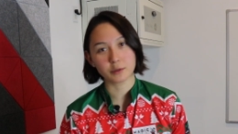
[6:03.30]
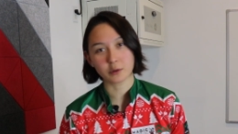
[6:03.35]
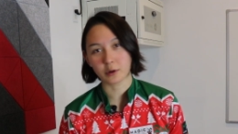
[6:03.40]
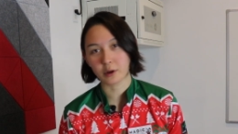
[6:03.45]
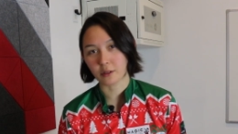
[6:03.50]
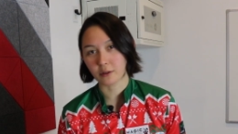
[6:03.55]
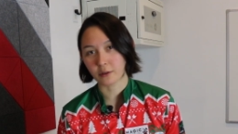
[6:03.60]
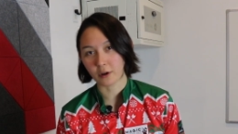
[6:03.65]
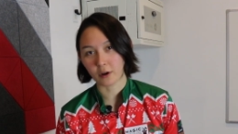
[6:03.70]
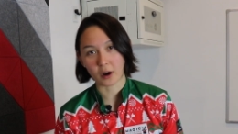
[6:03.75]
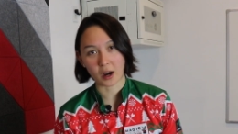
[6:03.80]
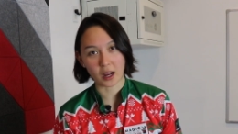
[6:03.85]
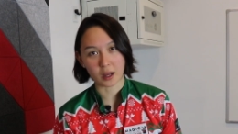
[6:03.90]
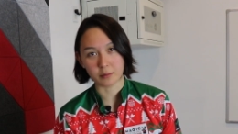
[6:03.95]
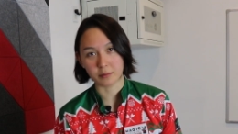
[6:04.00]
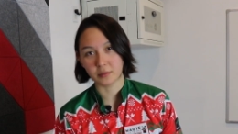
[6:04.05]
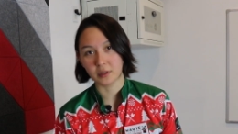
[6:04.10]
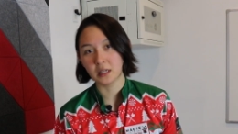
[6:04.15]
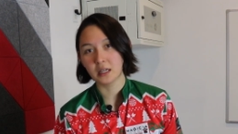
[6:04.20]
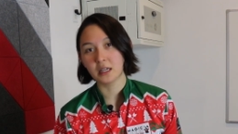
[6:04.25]
23
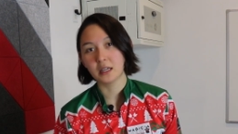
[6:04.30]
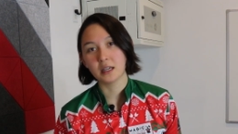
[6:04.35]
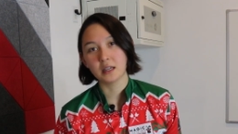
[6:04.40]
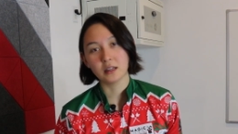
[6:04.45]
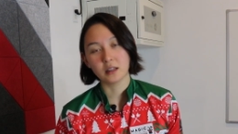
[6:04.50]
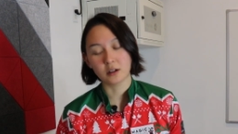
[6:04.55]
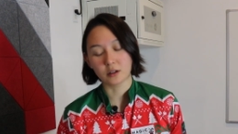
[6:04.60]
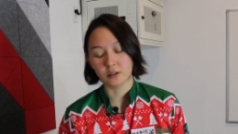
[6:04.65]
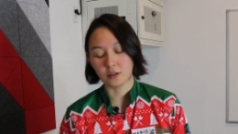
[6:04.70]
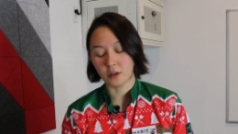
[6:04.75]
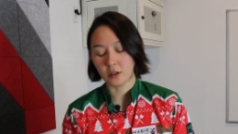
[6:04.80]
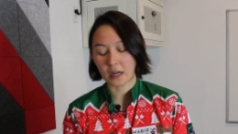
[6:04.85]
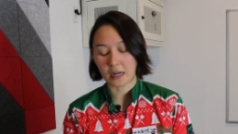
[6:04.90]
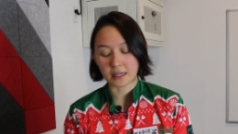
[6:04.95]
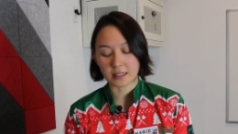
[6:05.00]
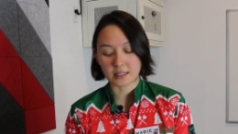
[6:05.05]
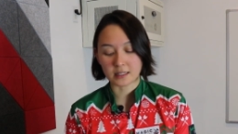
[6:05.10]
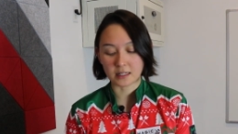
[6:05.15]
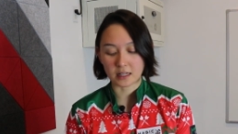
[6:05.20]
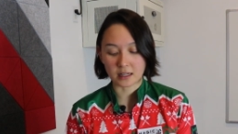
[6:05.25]
gram here in the
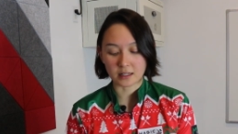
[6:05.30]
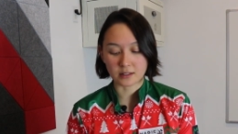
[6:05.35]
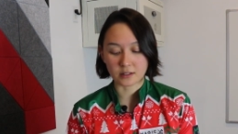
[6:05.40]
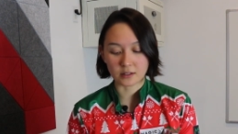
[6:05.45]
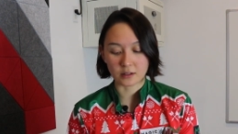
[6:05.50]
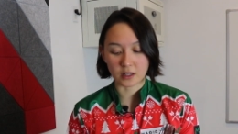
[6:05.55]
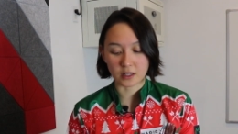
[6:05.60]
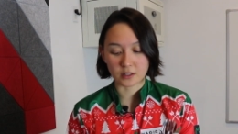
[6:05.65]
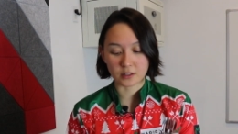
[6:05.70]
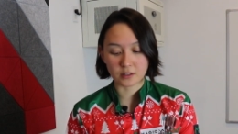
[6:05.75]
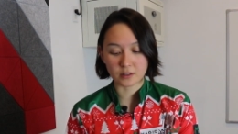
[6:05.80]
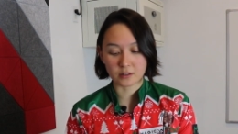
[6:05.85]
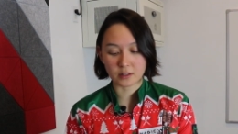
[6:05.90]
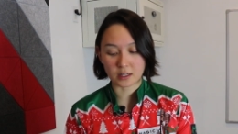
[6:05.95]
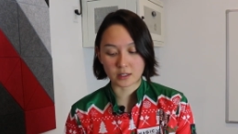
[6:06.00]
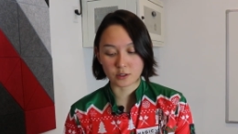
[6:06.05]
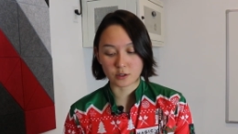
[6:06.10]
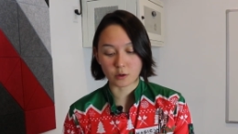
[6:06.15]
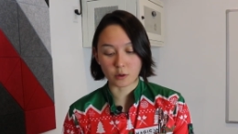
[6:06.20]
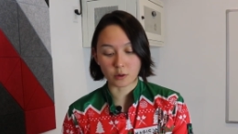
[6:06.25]
United States, so
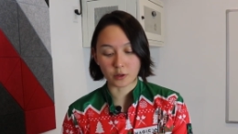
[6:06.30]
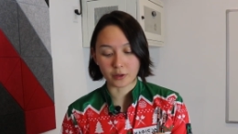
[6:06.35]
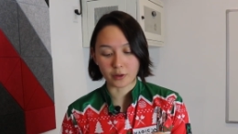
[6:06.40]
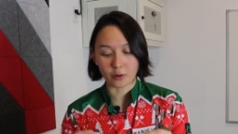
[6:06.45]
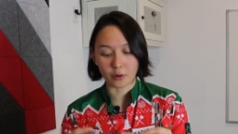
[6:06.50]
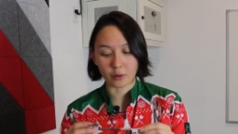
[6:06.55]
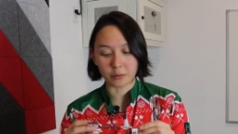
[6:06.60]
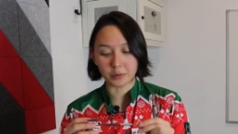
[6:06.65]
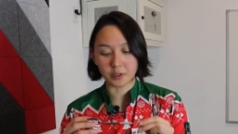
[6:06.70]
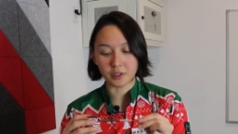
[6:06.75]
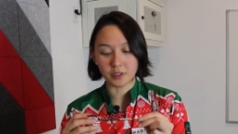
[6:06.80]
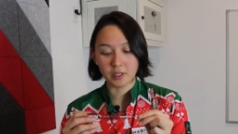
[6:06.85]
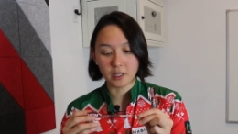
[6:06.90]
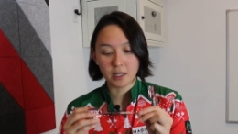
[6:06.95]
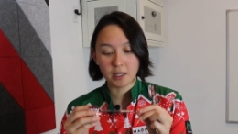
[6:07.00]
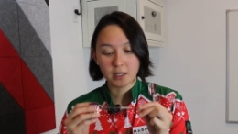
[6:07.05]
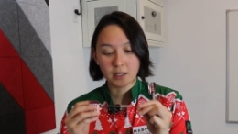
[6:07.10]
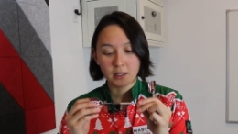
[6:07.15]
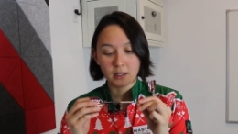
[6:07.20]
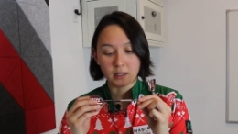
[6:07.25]
that's totally normal.
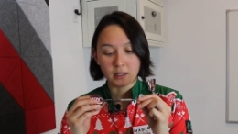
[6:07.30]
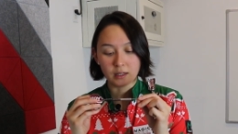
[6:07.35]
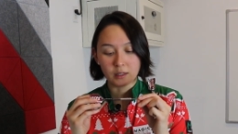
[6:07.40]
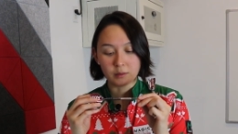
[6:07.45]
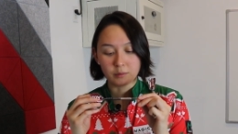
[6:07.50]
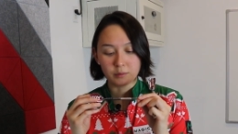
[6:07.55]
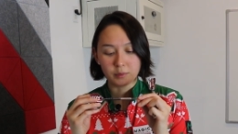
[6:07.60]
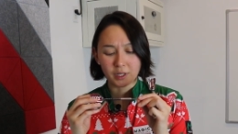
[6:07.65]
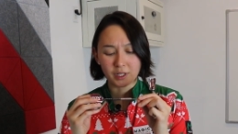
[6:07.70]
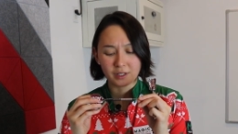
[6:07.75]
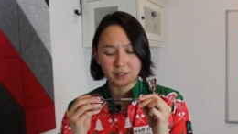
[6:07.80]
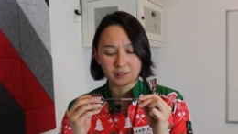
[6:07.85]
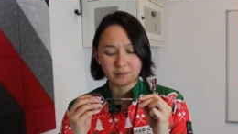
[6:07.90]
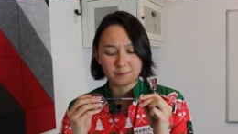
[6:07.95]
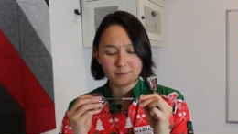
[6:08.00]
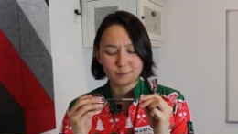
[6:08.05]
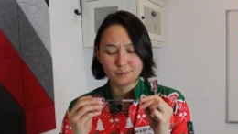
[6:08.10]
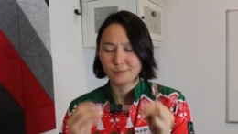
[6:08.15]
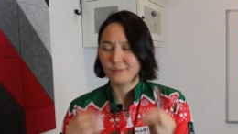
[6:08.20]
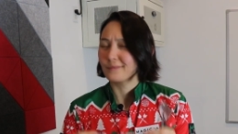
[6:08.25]
But
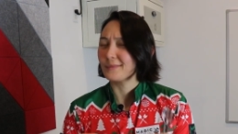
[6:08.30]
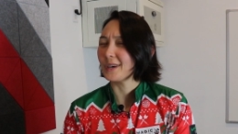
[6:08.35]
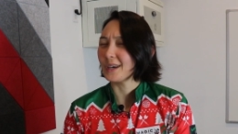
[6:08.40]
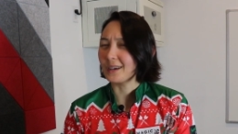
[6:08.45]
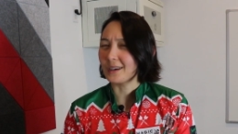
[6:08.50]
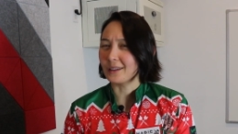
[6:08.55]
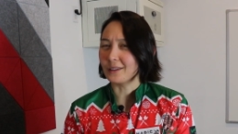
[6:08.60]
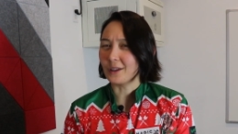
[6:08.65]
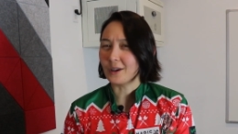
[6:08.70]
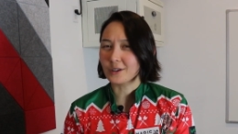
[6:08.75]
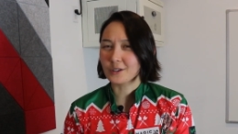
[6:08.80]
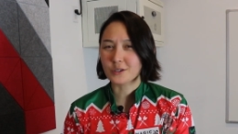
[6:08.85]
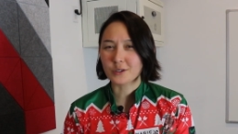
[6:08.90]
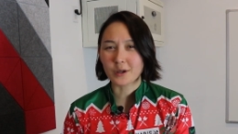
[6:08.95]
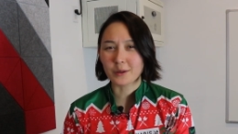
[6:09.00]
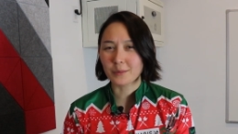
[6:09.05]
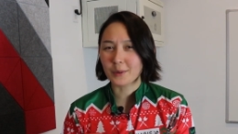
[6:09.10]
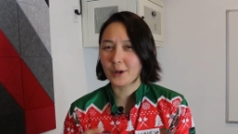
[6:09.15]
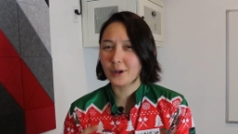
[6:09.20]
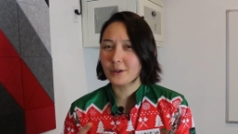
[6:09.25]
a long
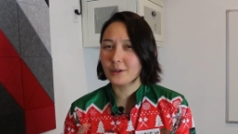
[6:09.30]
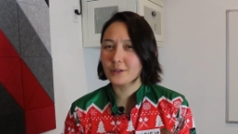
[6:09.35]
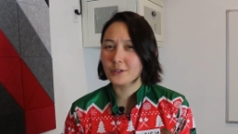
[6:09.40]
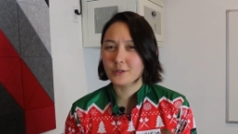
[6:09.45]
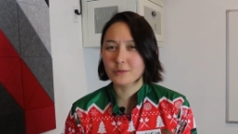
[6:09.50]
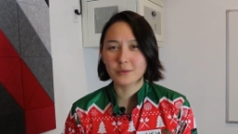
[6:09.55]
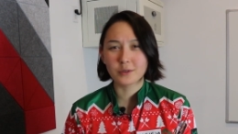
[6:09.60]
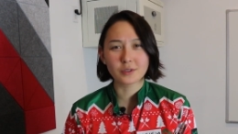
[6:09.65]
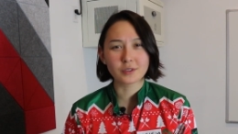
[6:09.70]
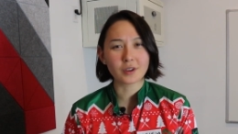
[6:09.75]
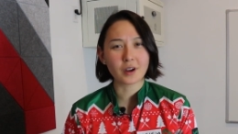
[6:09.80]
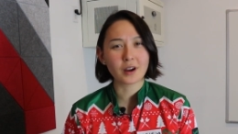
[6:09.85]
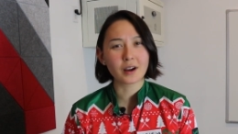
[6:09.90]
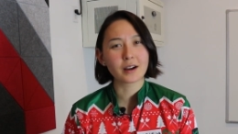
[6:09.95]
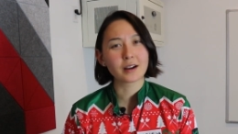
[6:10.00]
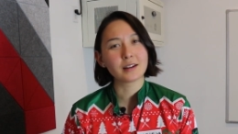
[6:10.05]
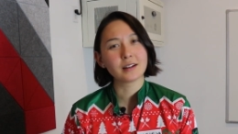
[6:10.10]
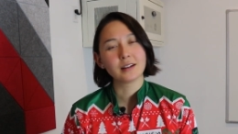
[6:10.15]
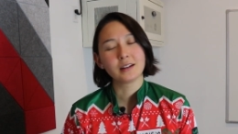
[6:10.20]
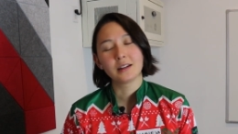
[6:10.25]
straight barrel, smooth
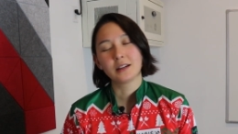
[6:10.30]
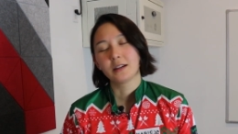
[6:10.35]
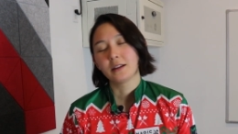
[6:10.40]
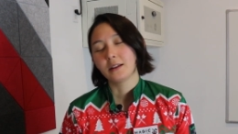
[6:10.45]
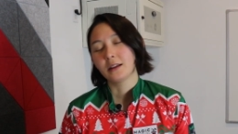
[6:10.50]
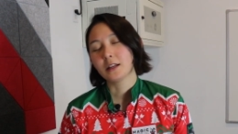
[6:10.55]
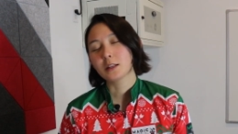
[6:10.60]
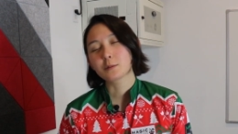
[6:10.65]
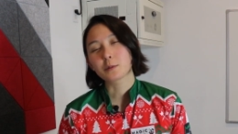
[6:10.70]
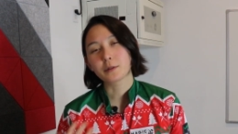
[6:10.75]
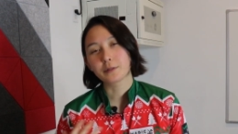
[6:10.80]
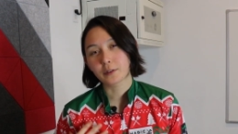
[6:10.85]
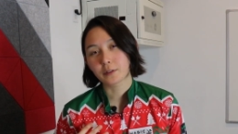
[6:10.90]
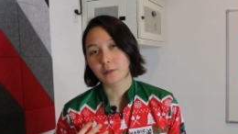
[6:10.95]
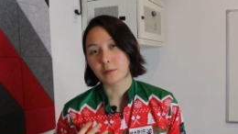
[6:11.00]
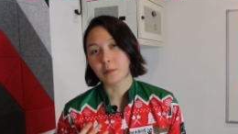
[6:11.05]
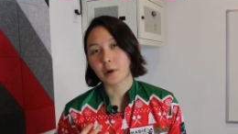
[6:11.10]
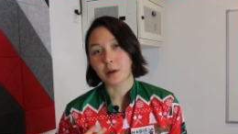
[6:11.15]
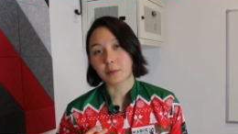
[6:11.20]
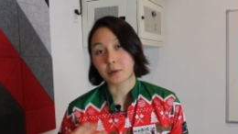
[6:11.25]
dart, it's perfect
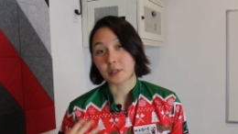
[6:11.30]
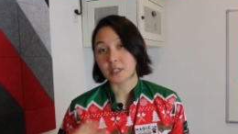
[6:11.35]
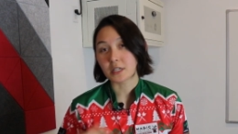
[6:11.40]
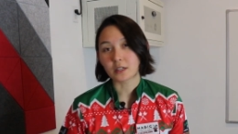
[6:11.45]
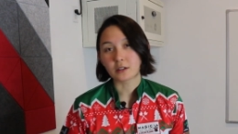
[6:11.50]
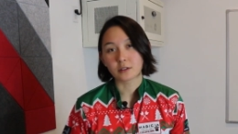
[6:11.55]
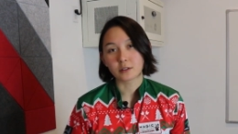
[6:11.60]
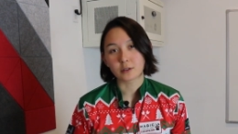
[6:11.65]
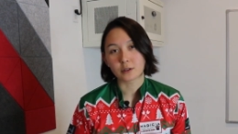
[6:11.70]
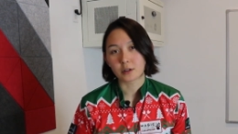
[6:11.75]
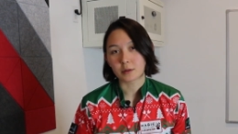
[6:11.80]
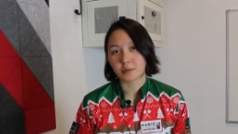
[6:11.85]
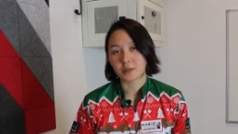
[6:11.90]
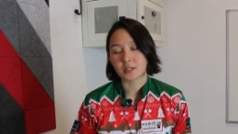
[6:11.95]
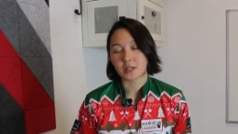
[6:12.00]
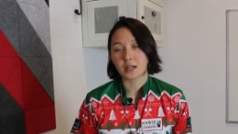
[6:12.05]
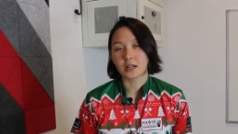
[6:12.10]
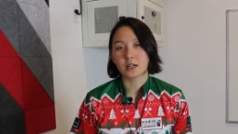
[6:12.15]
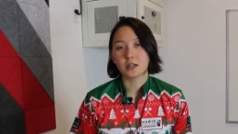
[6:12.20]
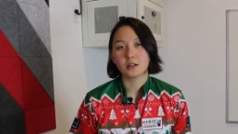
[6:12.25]
for my particular grip
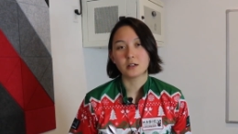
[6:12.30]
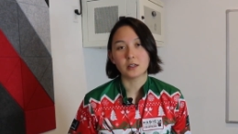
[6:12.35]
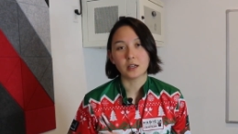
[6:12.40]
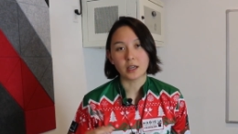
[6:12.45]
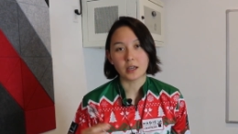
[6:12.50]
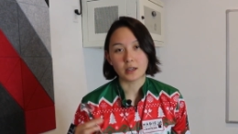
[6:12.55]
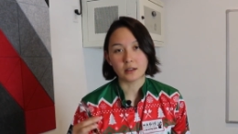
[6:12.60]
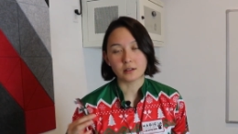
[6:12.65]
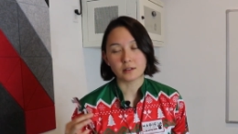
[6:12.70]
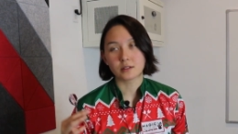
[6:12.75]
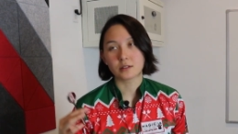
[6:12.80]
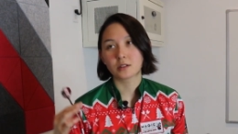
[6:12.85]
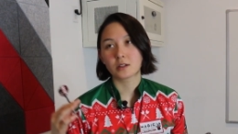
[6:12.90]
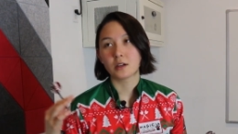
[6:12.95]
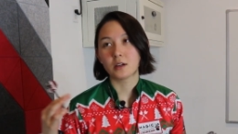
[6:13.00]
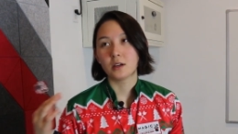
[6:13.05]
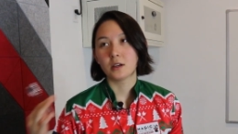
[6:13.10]
style and